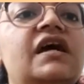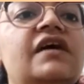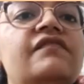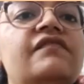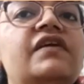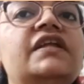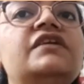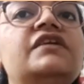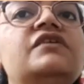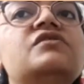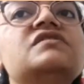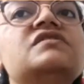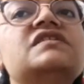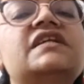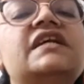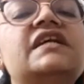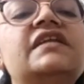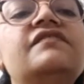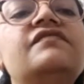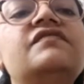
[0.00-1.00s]
When your
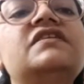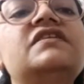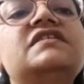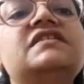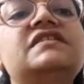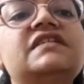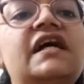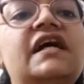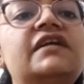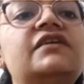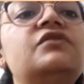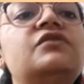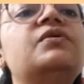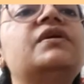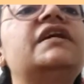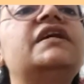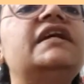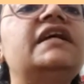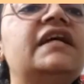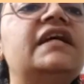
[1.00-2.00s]
skin will start to
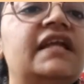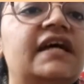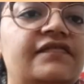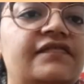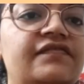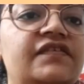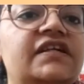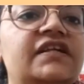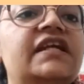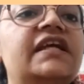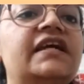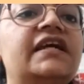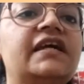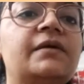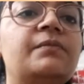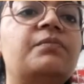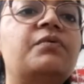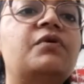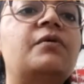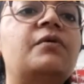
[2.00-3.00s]
heal after
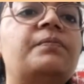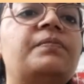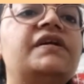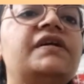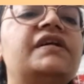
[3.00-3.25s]
taking proper